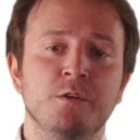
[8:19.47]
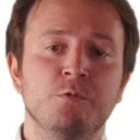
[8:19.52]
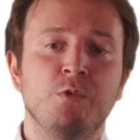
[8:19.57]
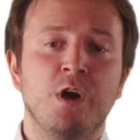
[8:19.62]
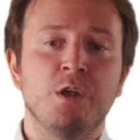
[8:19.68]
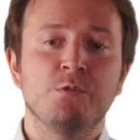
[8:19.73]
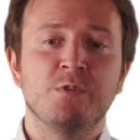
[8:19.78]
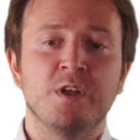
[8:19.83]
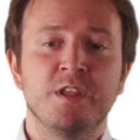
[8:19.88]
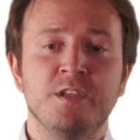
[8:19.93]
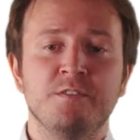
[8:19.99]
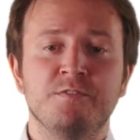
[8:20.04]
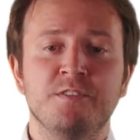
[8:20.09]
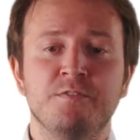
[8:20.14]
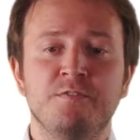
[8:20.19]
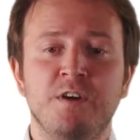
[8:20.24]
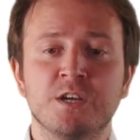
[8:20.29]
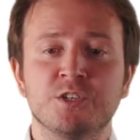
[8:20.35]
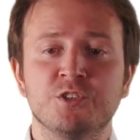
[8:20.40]
While if
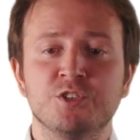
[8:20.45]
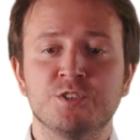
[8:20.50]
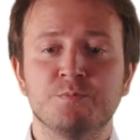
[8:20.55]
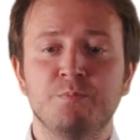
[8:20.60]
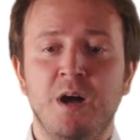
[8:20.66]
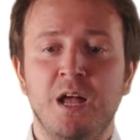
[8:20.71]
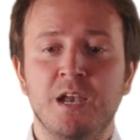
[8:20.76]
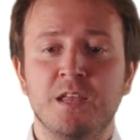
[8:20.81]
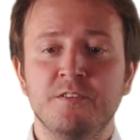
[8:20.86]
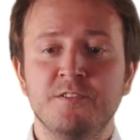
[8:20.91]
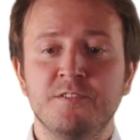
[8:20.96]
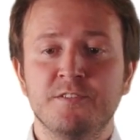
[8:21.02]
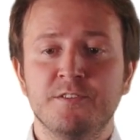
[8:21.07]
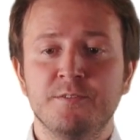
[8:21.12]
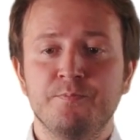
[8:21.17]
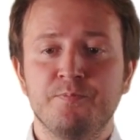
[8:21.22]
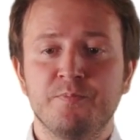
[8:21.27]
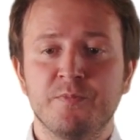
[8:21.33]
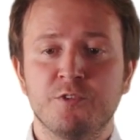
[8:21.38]
the function is
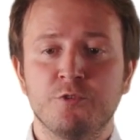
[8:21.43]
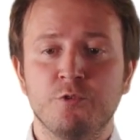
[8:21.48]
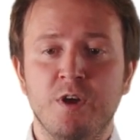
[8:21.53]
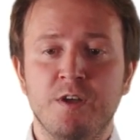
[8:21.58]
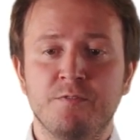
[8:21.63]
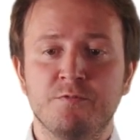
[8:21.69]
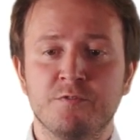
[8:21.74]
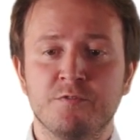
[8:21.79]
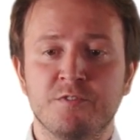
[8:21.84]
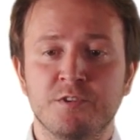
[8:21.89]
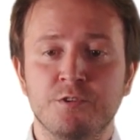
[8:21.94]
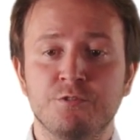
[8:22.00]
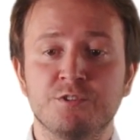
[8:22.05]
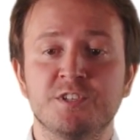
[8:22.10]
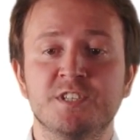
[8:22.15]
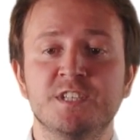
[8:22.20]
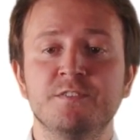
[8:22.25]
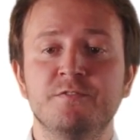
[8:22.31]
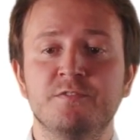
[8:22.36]
balanced, so f of 0
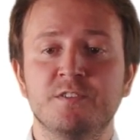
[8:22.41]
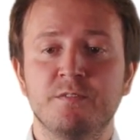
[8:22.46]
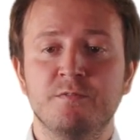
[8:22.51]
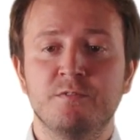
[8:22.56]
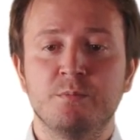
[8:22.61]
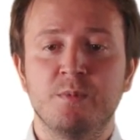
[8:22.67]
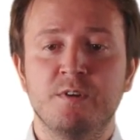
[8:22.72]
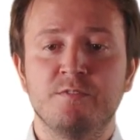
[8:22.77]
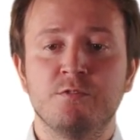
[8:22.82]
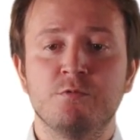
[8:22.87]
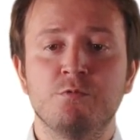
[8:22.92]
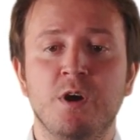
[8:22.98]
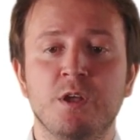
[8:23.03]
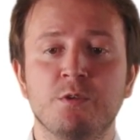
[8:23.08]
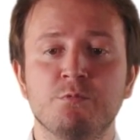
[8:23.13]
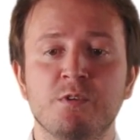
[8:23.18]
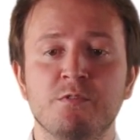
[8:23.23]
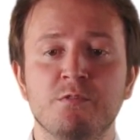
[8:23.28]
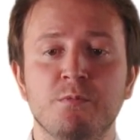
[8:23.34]
is different from f of
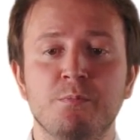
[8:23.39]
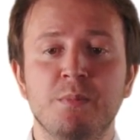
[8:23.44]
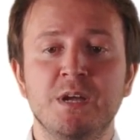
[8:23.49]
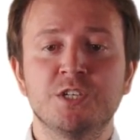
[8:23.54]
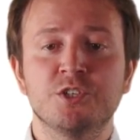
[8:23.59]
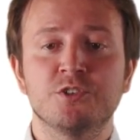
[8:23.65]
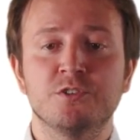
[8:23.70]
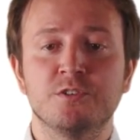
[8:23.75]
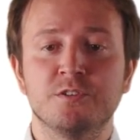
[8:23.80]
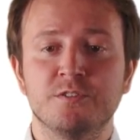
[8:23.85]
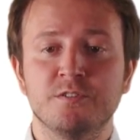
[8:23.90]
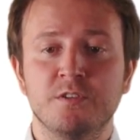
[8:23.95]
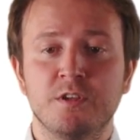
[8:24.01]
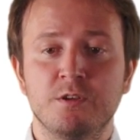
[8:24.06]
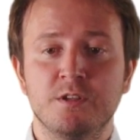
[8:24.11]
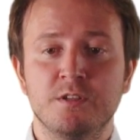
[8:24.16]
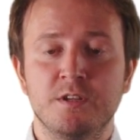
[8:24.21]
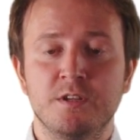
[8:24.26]
1, we will measure